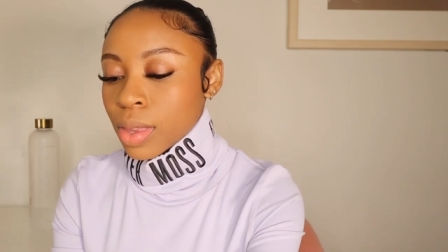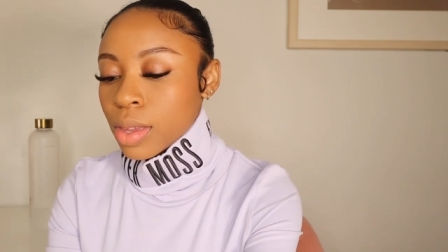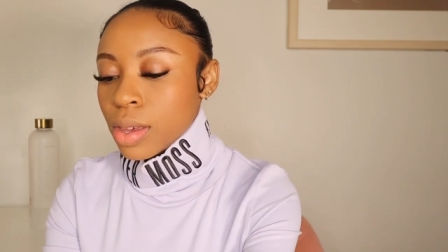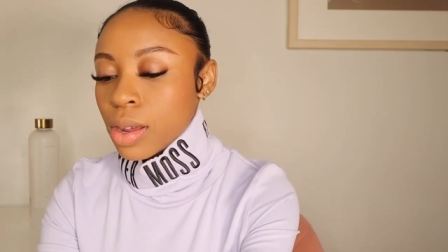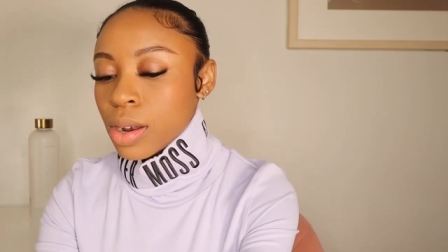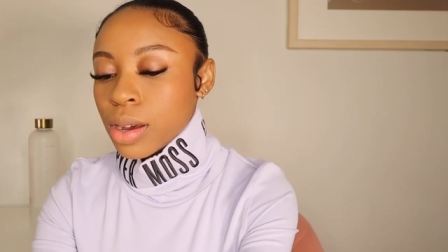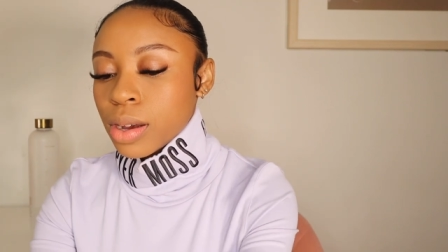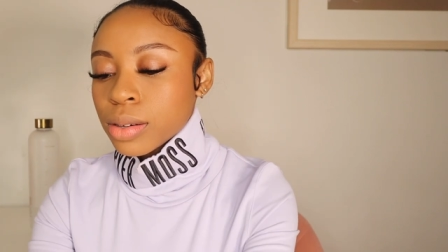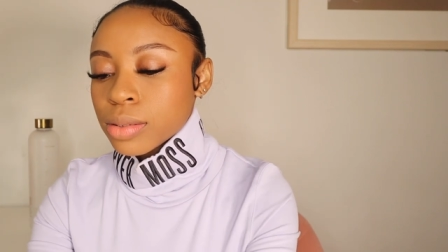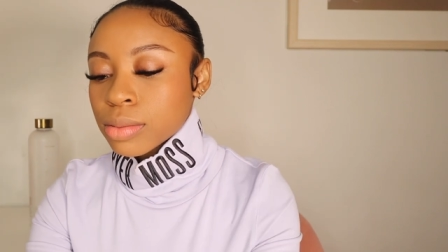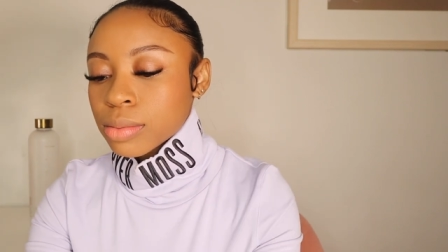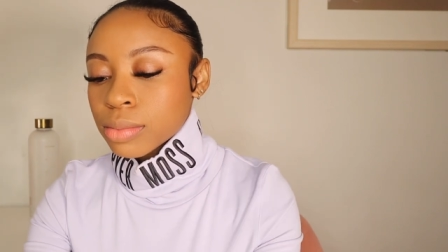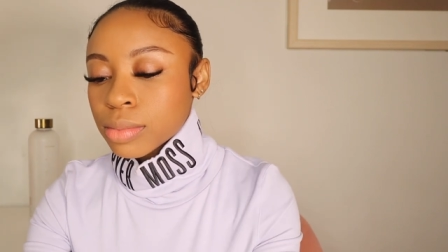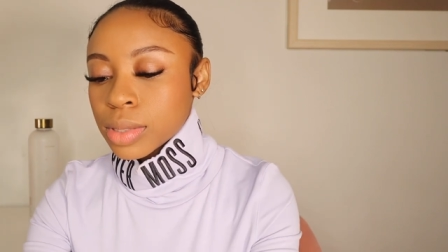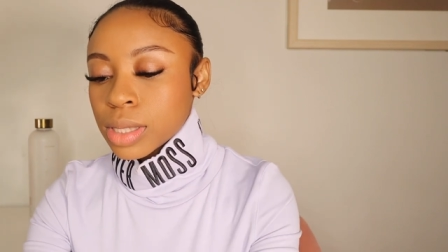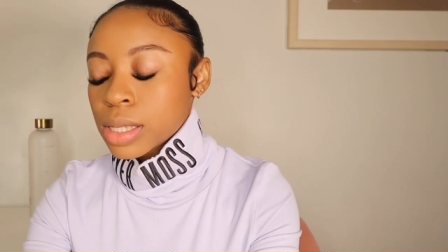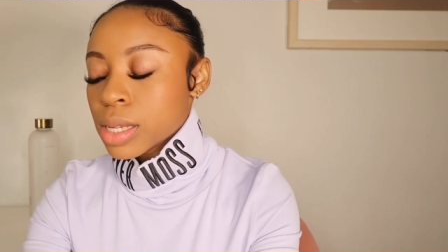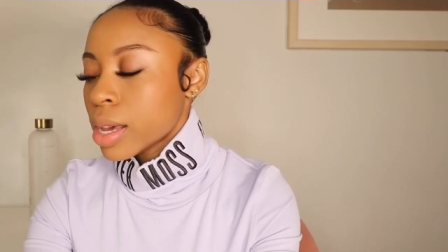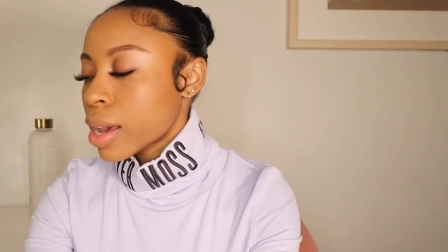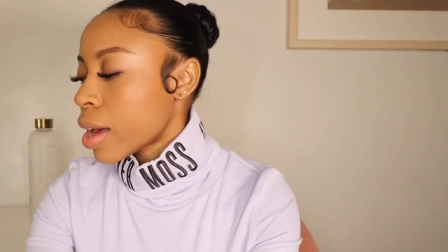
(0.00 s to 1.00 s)
you know,
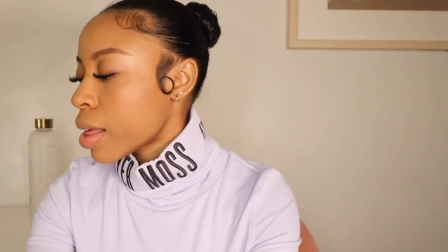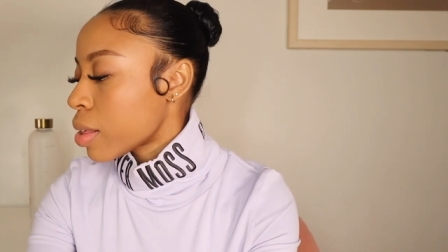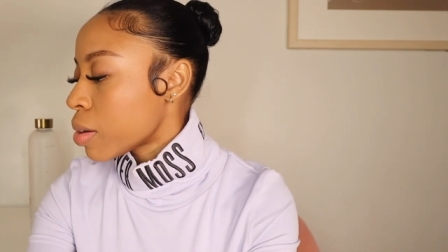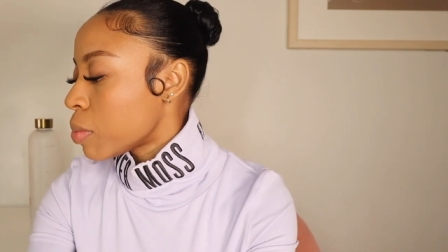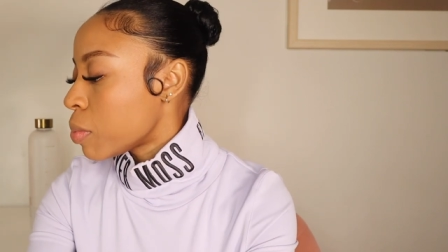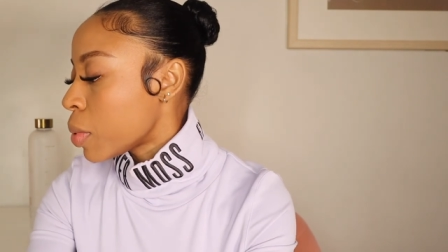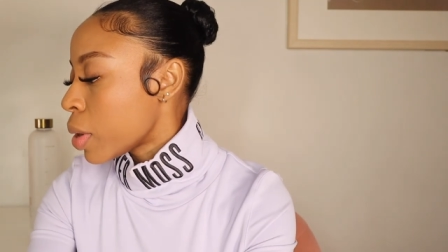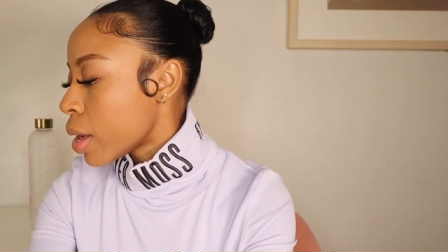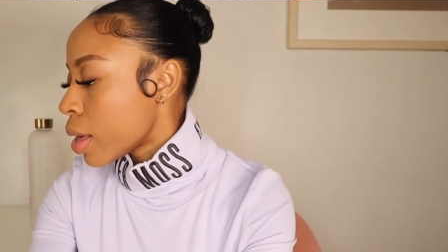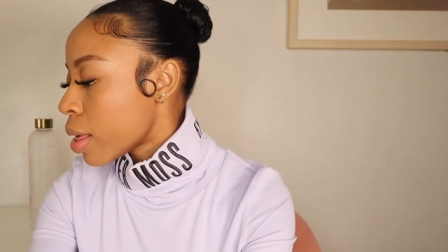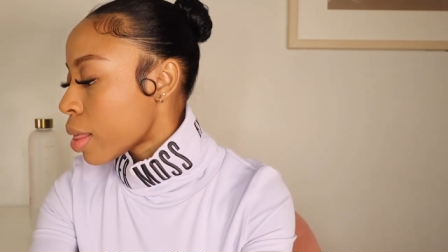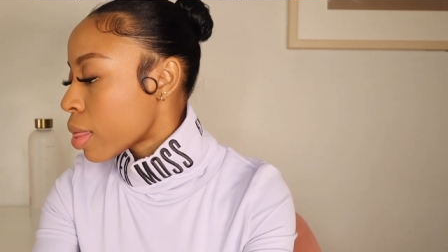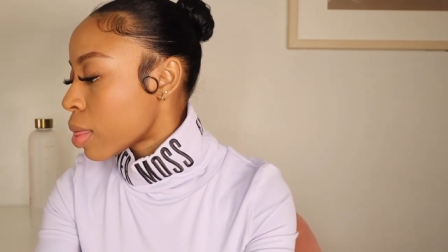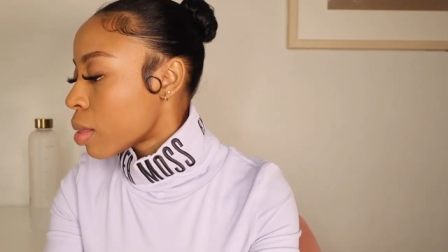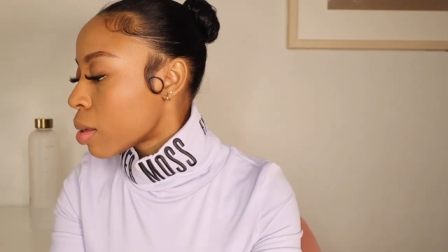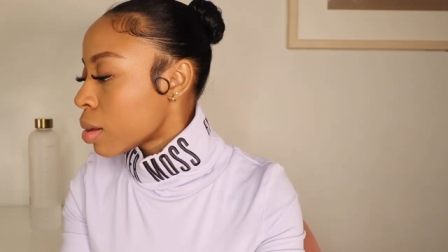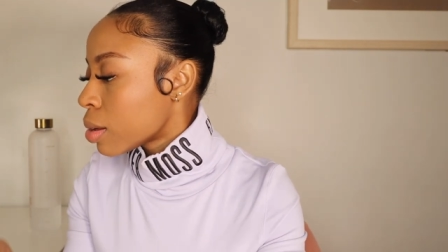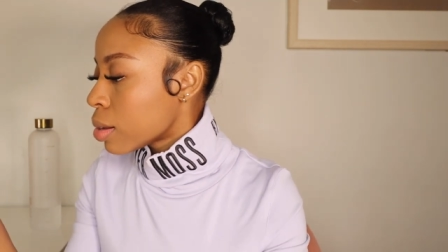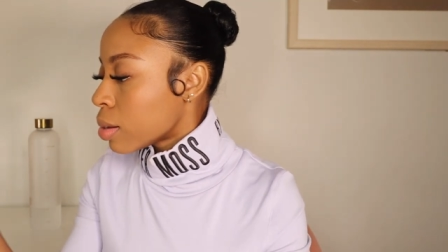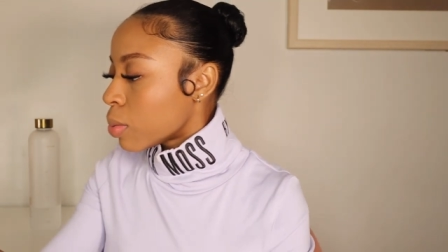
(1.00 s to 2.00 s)
together with
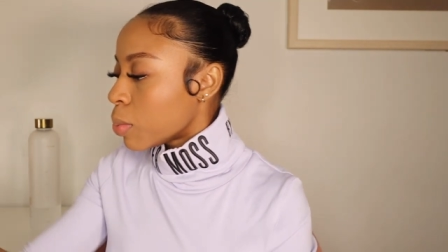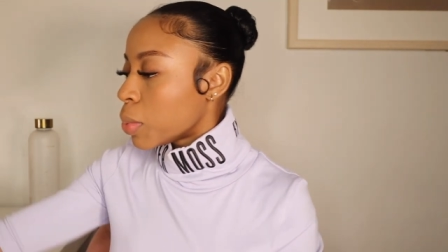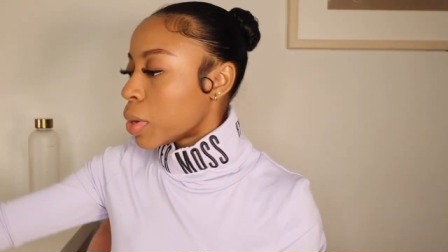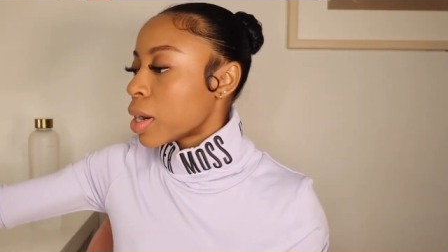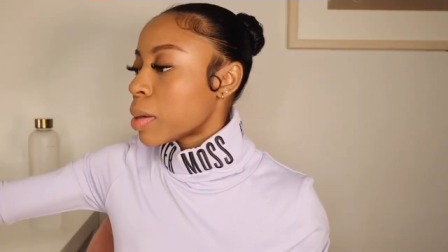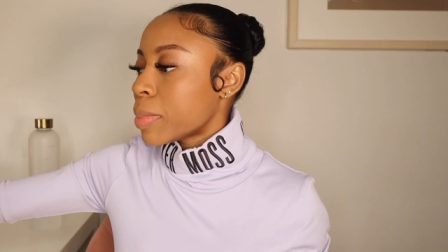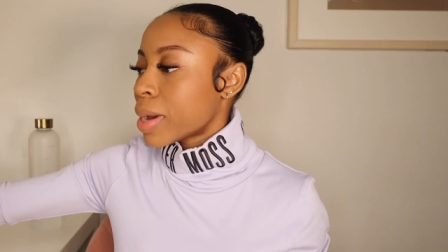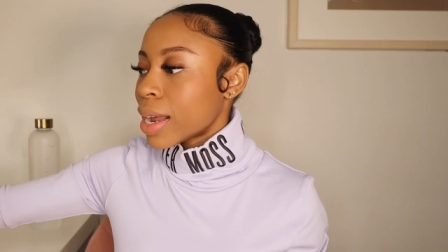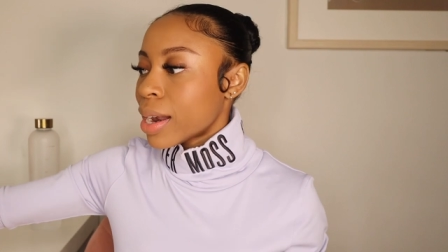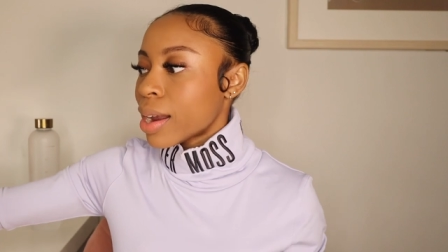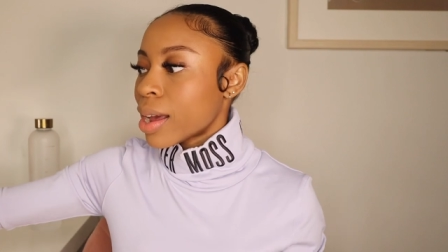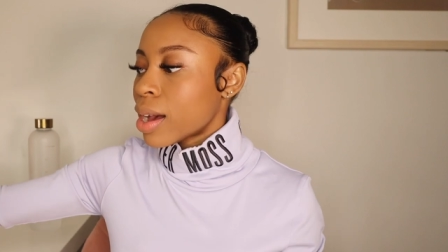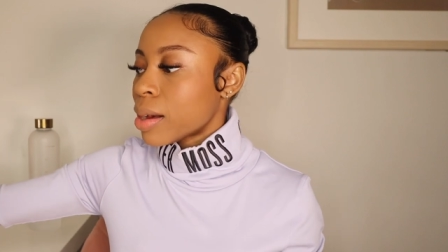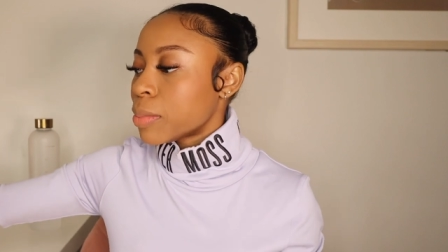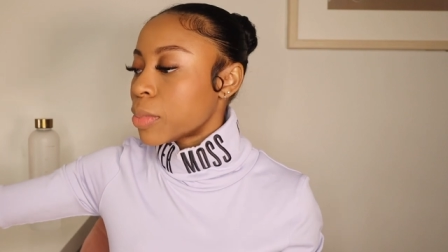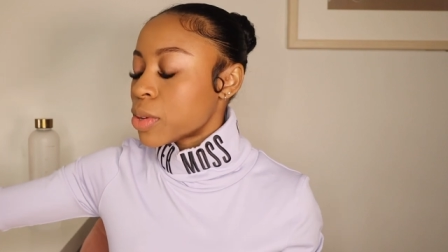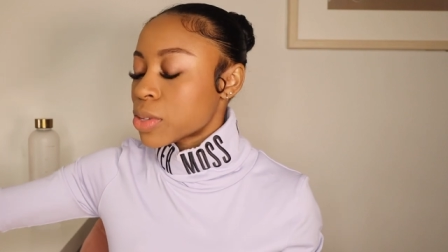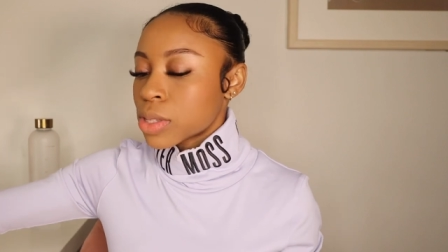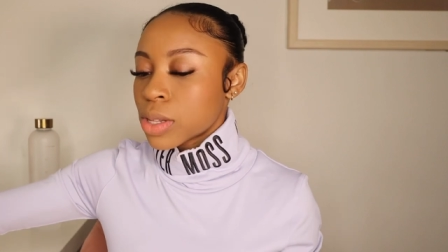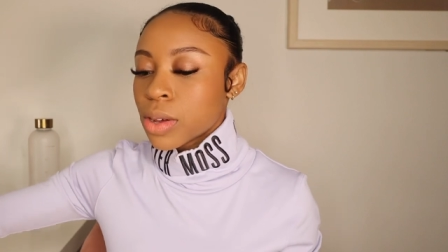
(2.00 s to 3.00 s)
one of my now
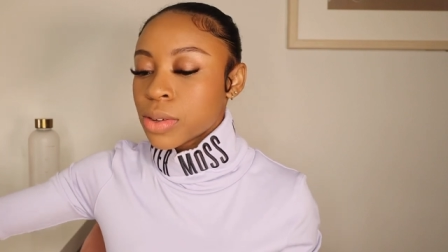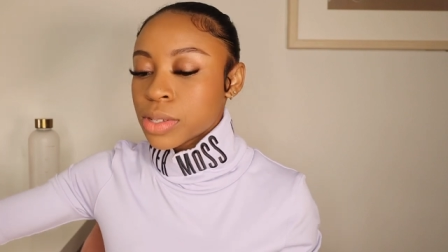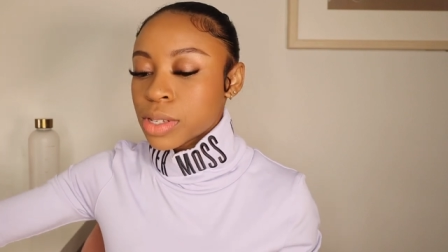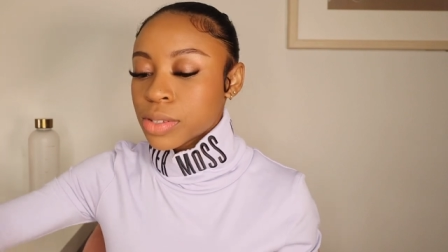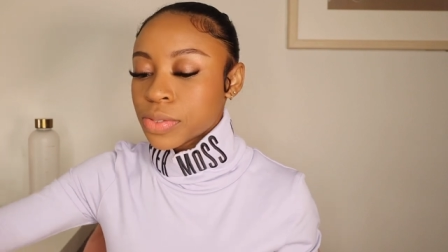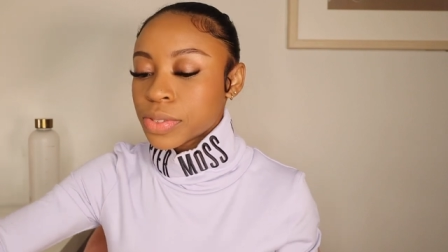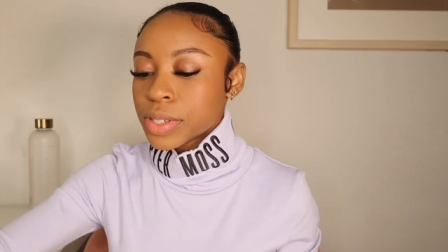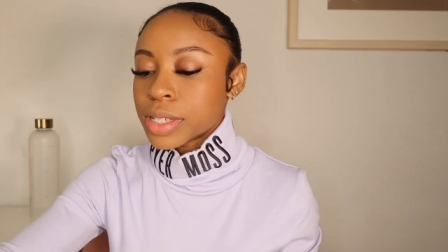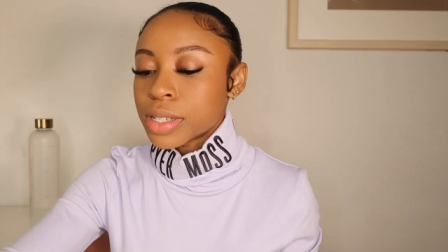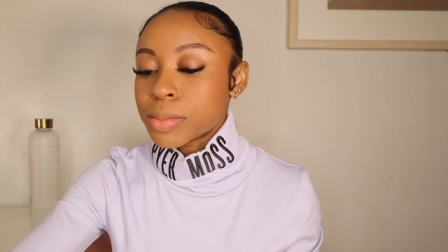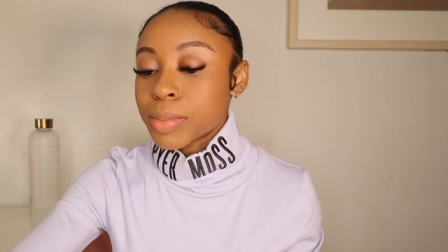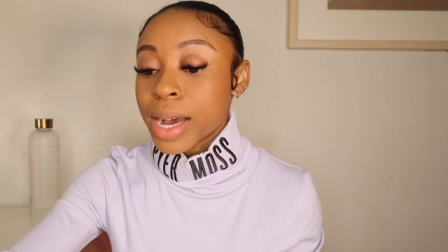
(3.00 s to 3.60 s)
most closest friends,